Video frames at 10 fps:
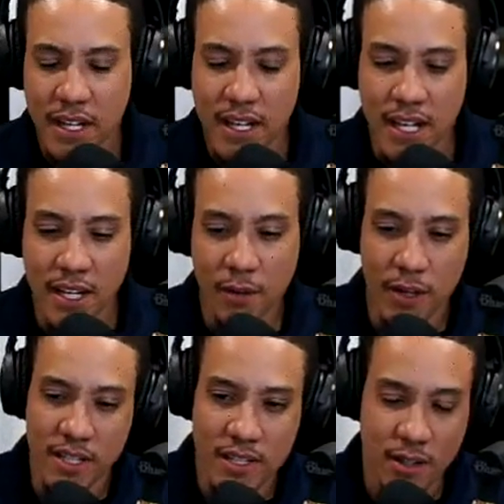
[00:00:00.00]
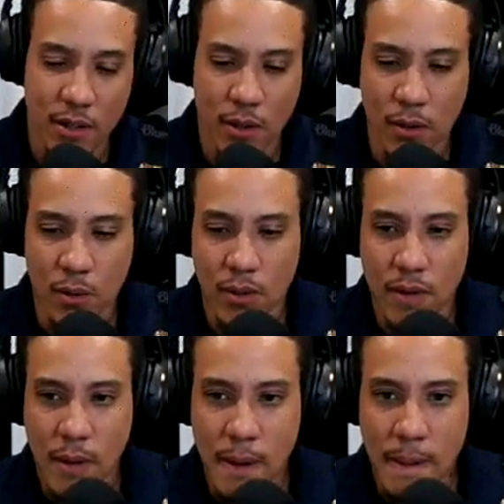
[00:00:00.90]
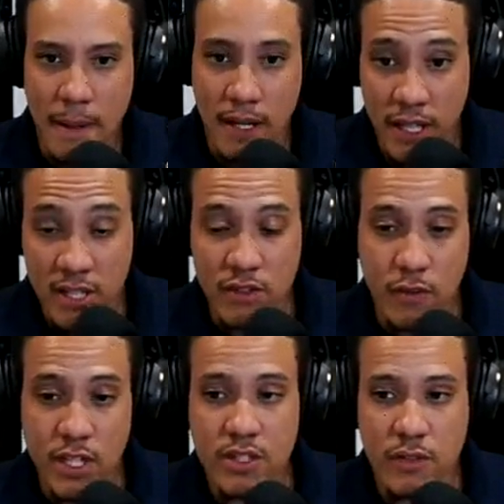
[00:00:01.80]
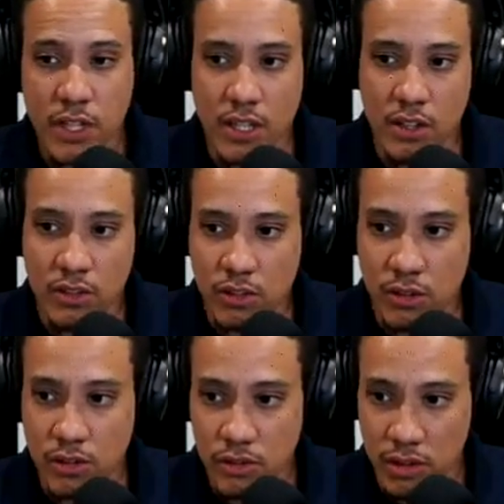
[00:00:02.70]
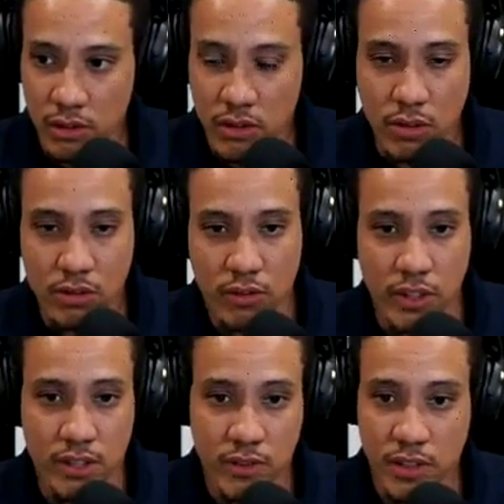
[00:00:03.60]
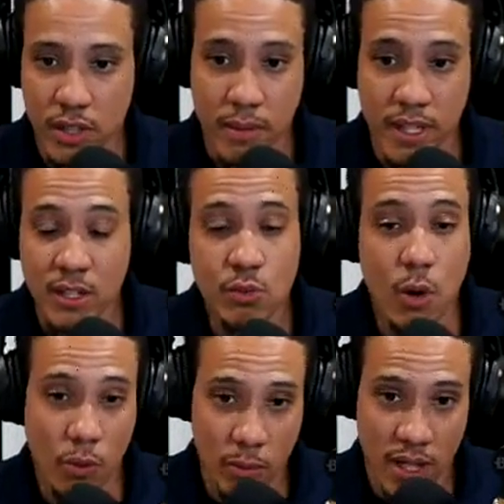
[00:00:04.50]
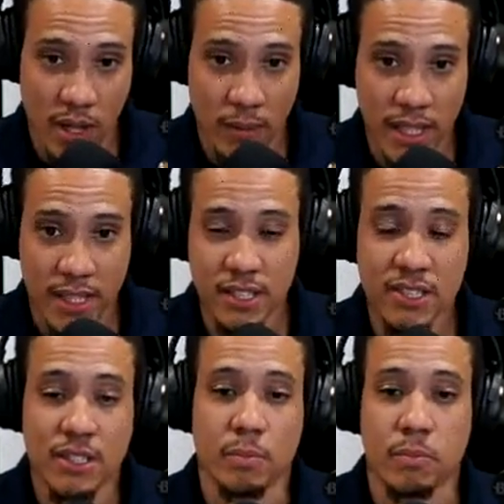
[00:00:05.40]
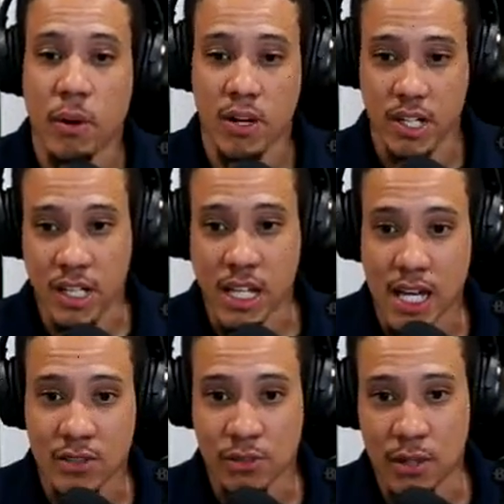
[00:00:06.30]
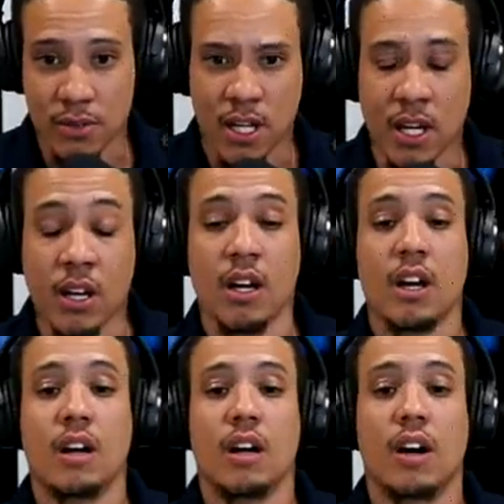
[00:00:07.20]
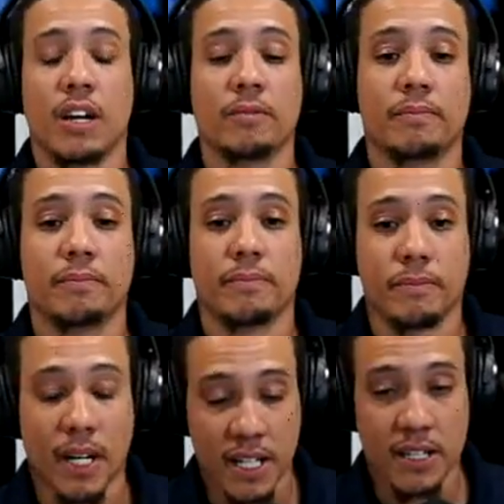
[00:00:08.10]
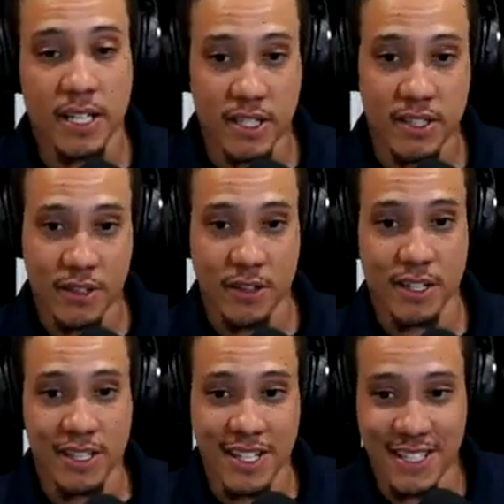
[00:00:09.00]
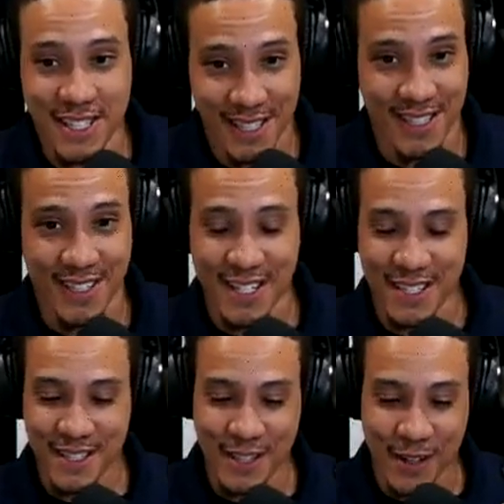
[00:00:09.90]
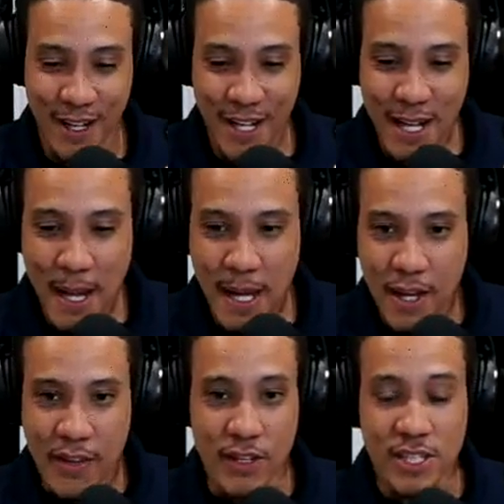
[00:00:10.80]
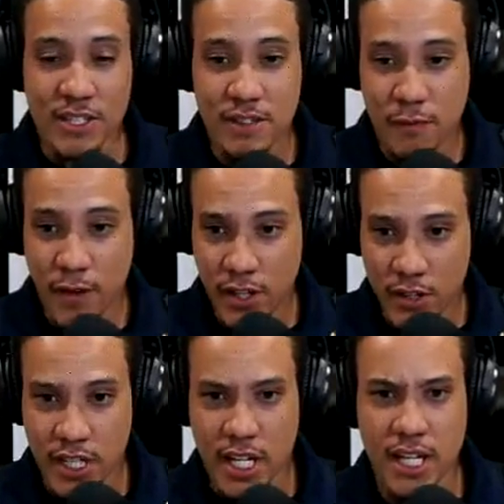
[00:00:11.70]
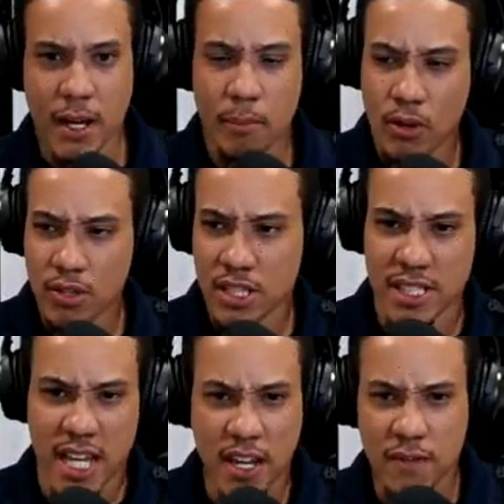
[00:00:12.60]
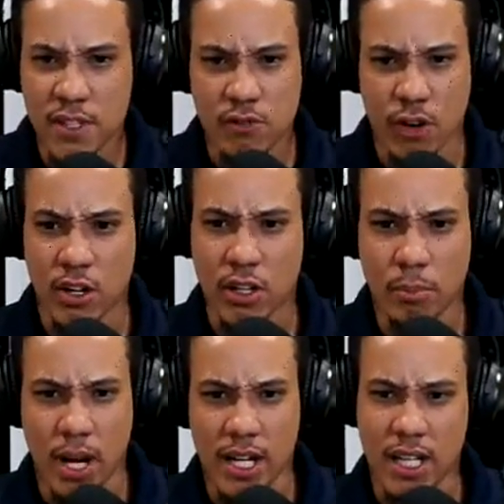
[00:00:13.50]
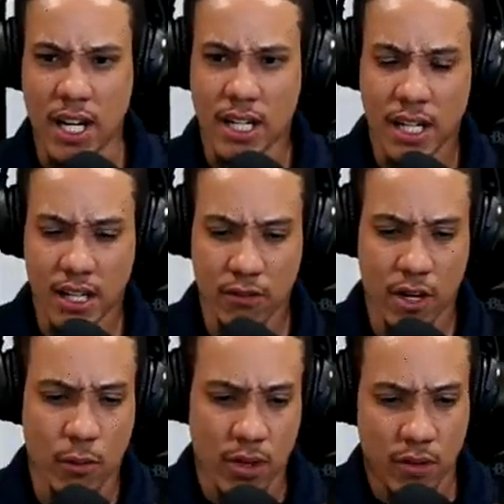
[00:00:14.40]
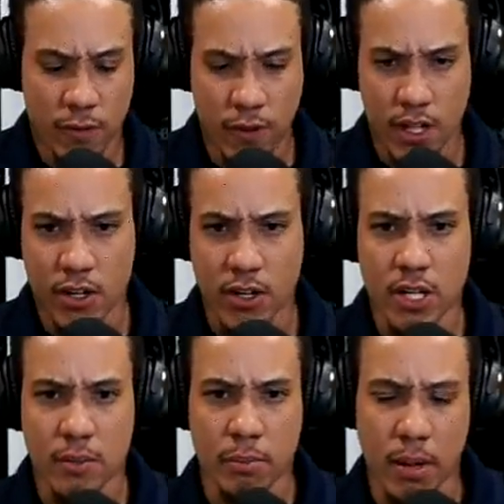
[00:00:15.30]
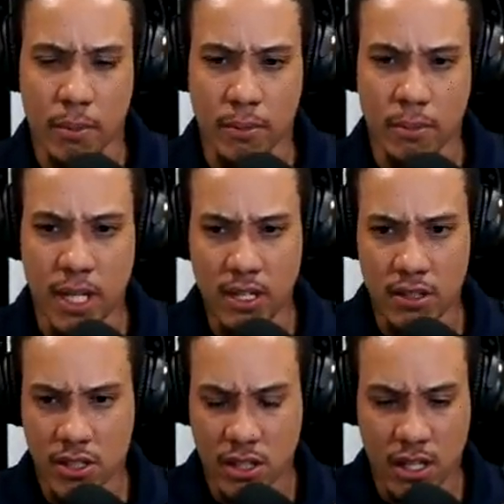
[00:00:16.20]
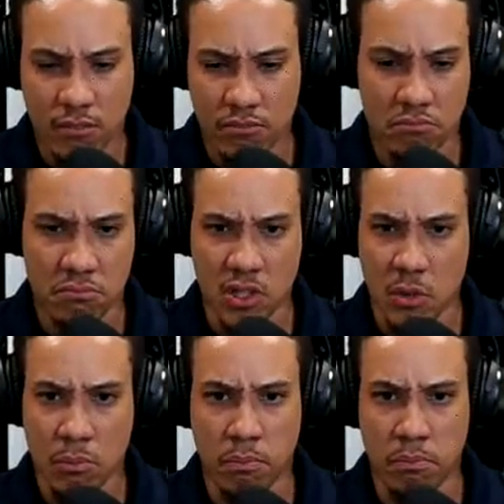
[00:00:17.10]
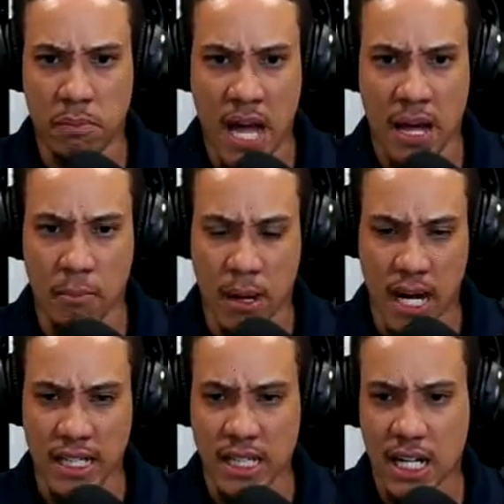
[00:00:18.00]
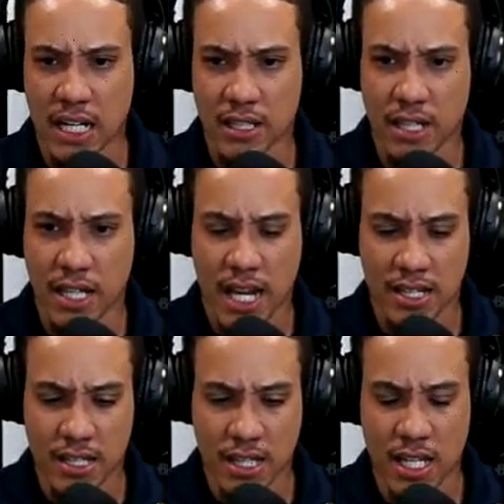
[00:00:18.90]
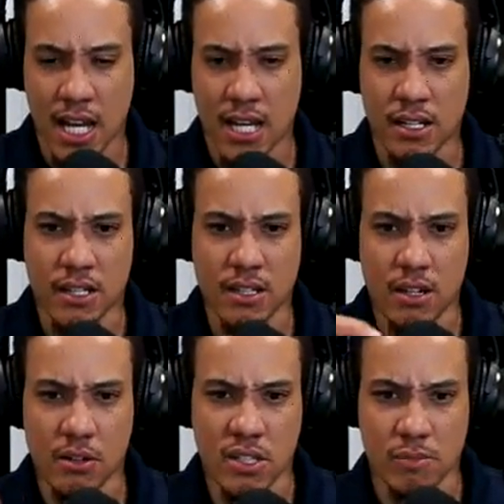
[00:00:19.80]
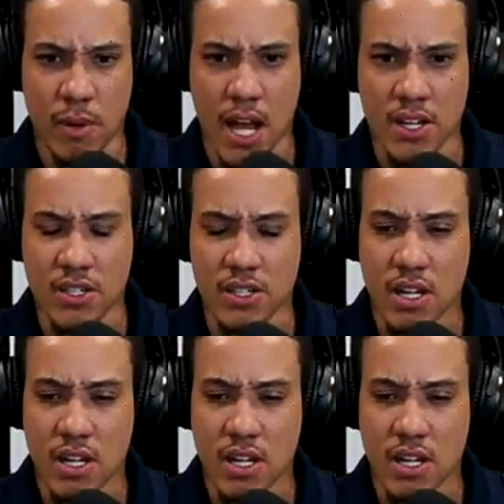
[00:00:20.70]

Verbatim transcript: And anyway, so eh, this is Vince's video. So, you know, kudos to Vince for sharing. this woke me up. Like, this is a part of the class where I was like, okay, I need to take this serious because this is crazy. So, there's a fender dent. I posted Dave just right on the body line, kind of right where the fender and bumper meet, just that, you know, body line, kind of accent line, and, you know, smashed.